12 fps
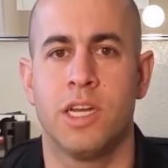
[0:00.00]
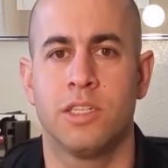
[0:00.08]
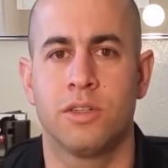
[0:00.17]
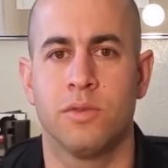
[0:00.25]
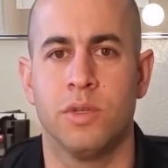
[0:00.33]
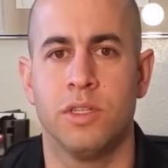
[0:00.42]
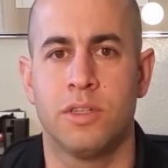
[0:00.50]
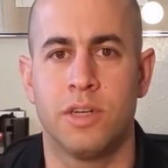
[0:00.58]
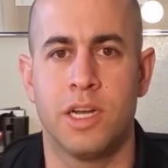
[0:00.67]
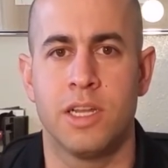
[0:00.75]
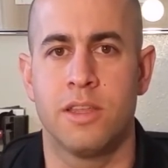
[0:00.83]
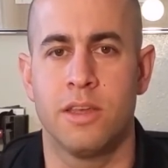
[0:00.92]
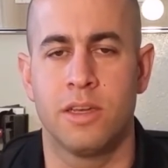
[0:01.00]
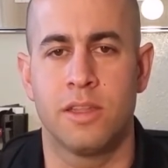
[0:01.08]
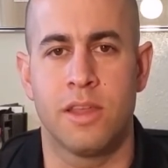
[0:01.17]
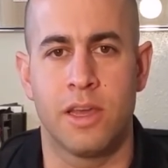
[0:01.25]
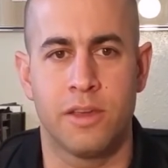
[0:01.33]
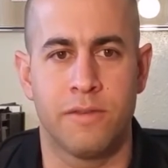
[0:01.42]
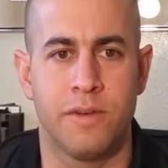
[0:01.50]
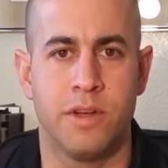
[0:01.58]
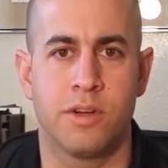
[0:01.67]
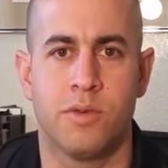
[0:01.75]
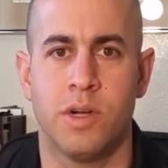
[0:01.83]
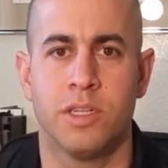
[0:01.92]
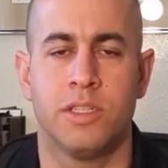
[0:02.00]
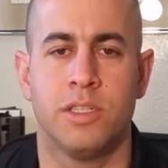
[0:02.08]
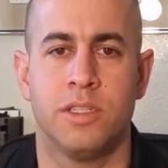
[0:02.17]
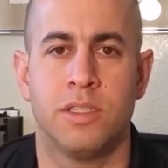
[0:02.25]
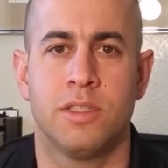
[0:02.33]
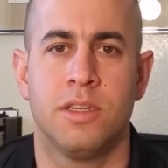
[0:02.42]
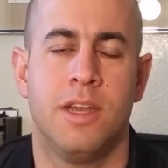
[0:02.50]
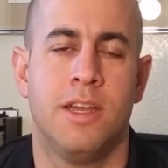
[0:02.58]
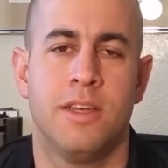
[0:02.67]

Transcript: Ask a Realtor Anything. Thank you for your questions.